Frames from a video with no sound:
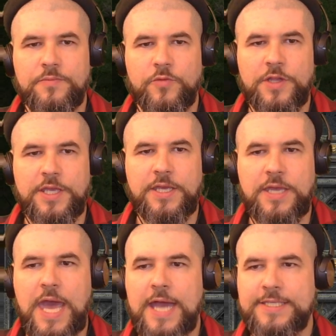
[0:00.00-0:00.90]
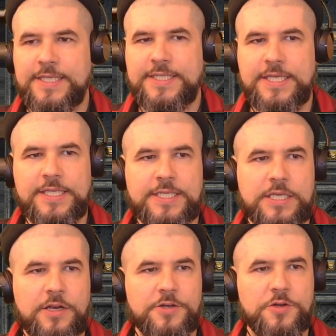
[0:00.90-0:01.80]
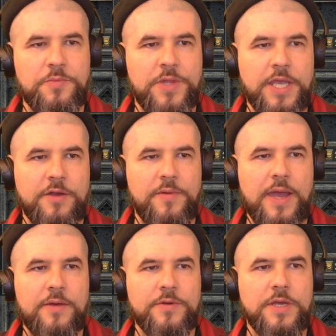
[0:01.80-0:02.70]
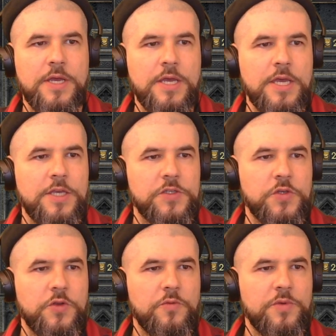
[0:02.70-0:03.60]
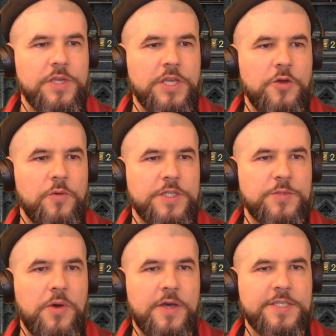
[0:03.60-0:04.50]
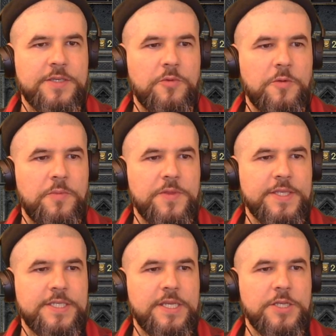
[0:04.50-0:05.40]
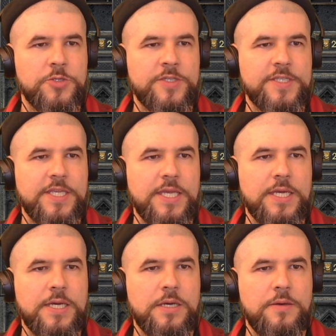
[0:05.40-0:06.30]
really accessing this character, playing around. So I don't really know what's possible, but that's an interesting